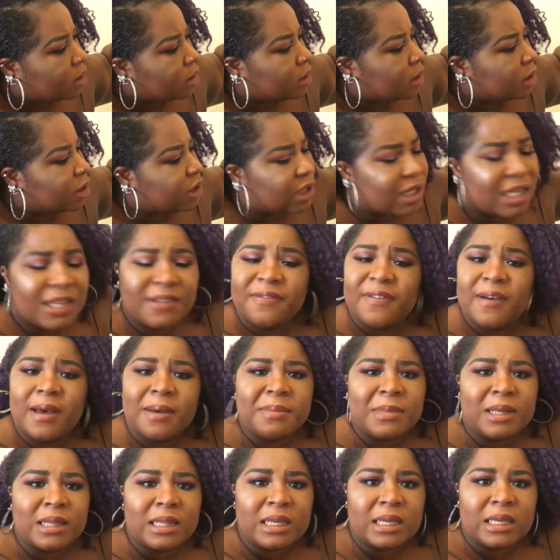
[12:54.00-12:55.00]
the shade
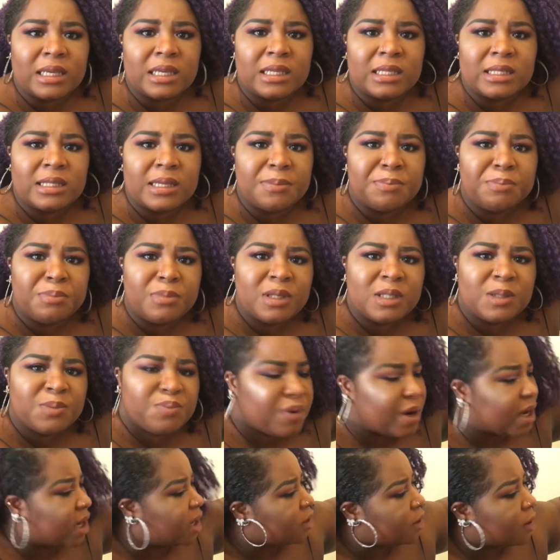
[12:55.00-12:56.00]
family is
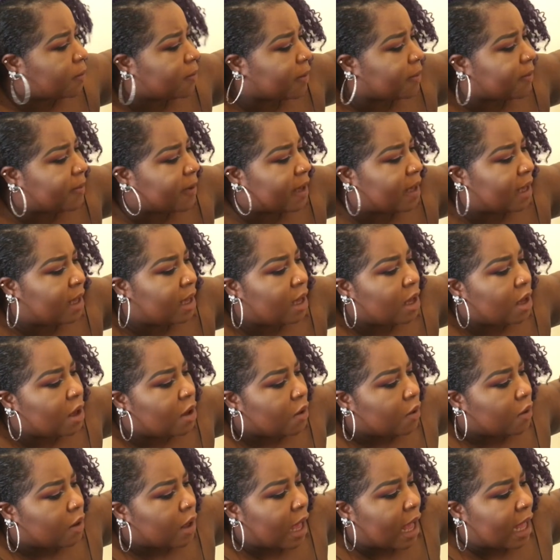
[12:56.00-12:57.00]
breaking up a bit,
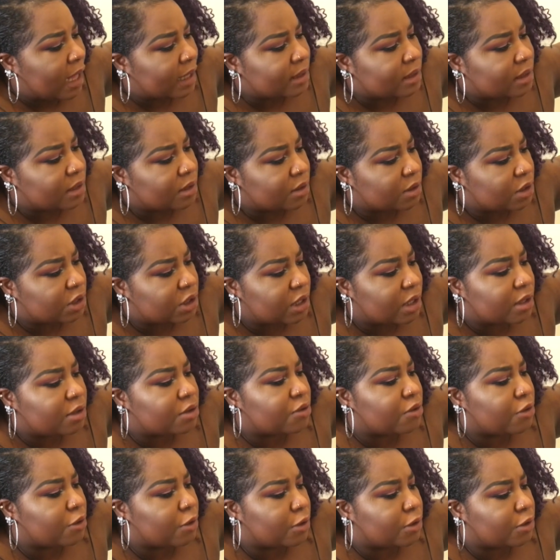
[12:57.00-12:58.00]
and the
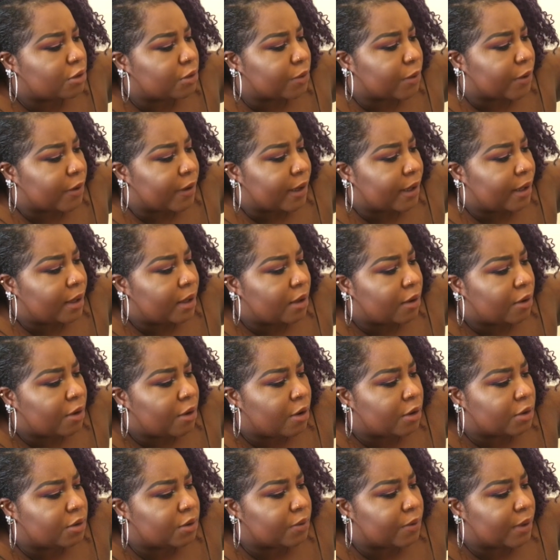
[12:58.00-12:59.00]
shade corduroy
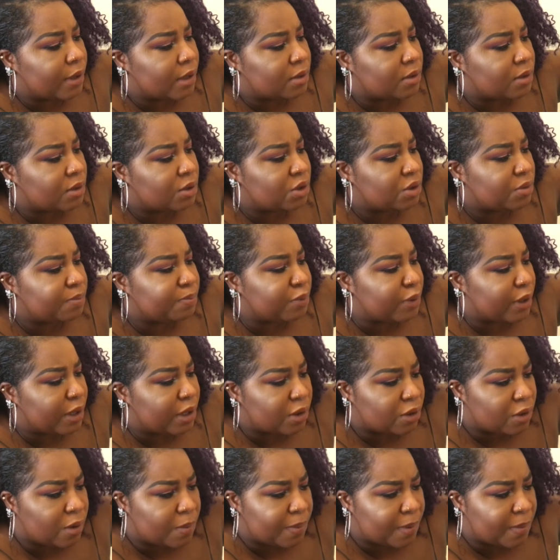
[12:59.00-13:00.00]
is
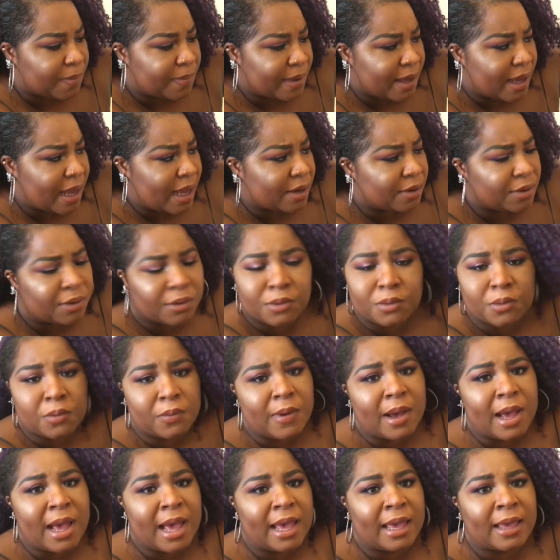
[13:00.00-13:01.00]
breaking up a bit. I don't know
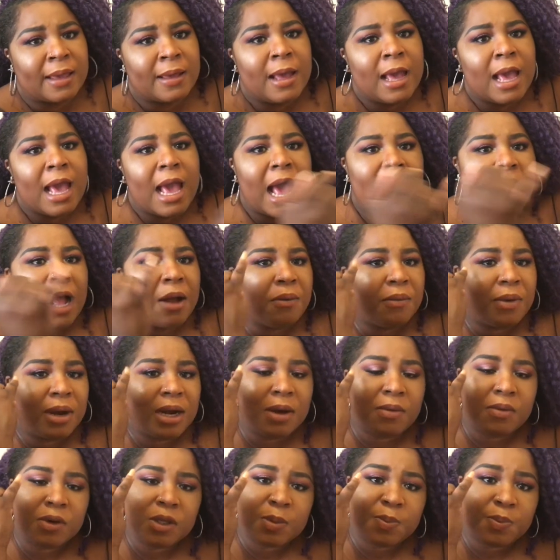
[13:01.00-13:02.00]
why. And
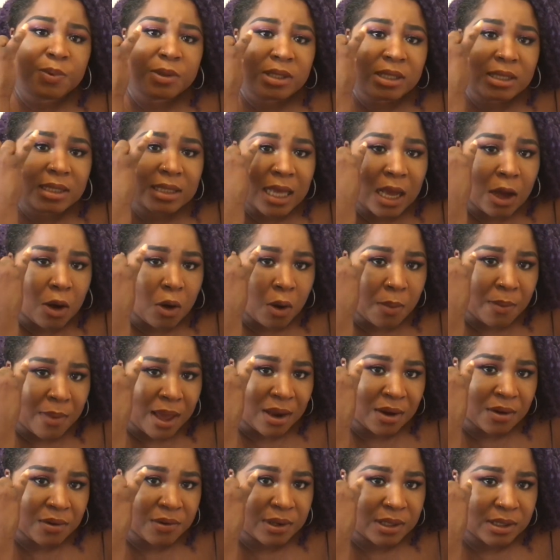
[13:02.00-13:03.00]
when I was putting that on
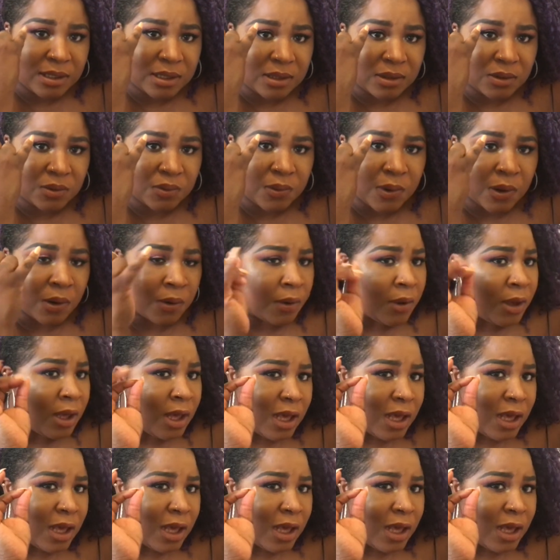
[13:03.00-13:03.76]
my crease as well,